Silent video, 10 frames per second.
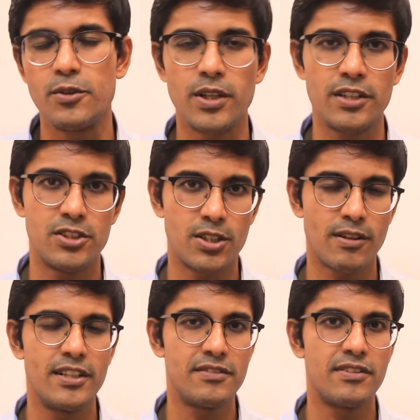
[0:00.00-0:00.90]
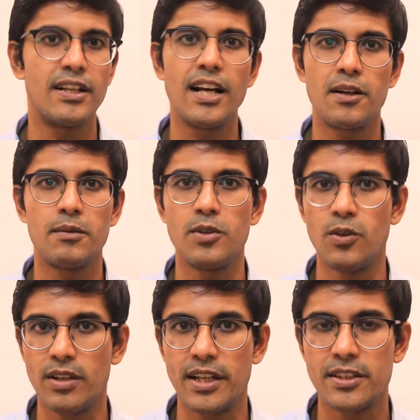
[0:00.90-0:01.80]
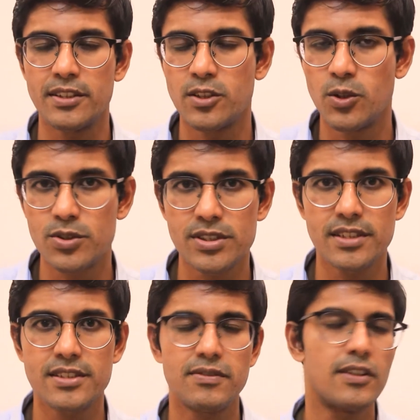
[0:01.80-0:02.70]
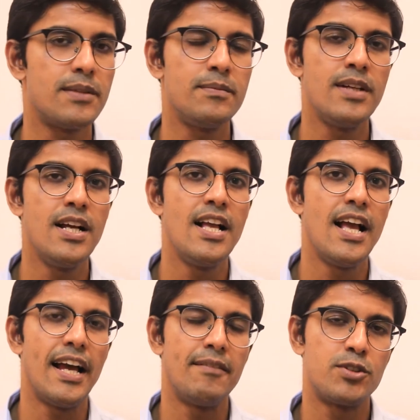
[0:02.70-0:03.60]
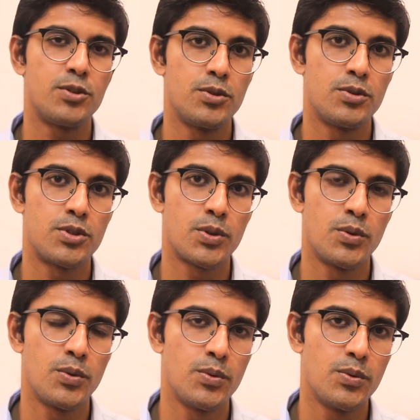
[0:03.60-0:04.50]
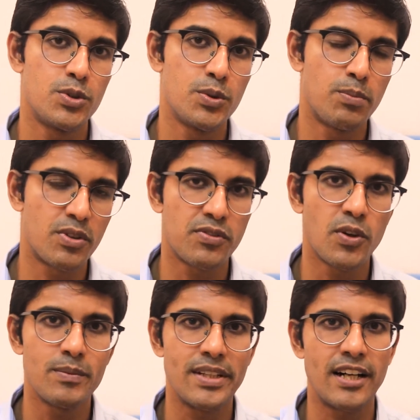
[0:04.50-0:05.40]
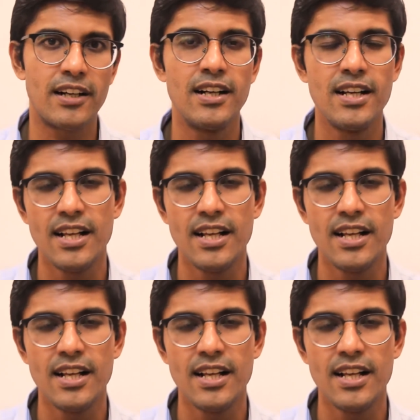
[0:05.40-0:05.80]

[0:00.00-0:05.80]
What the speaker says: You can generate different kind of online courses for them and to perform their